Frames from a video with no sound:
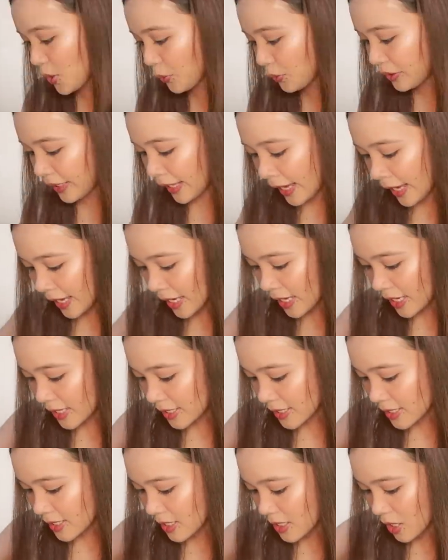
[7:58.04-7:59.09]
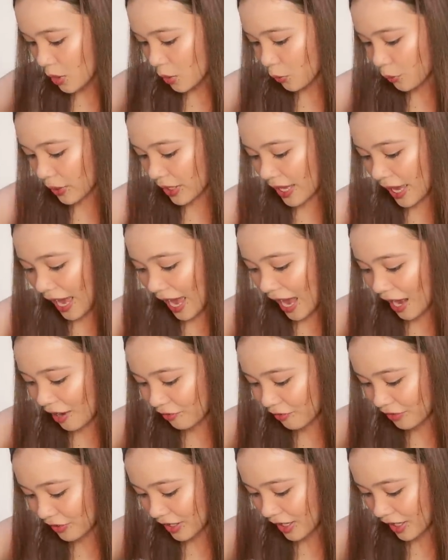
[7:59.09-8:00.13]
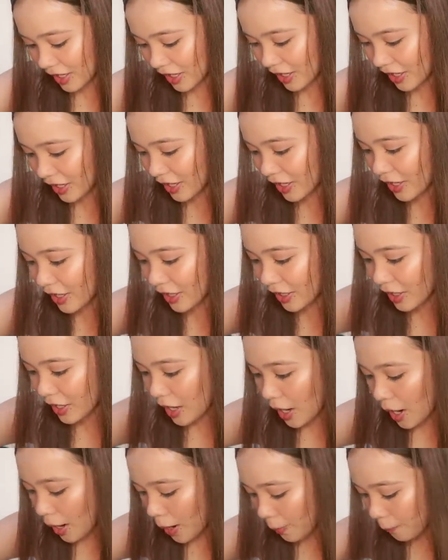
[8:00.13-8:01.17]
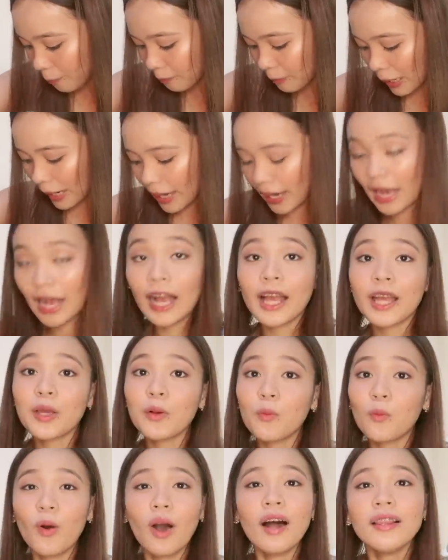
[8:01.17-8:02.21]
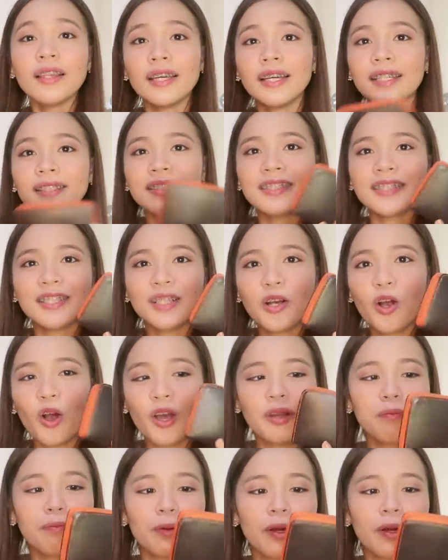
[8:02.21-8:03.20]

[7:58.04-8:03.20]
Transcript: So, next, we have here my wallet, coin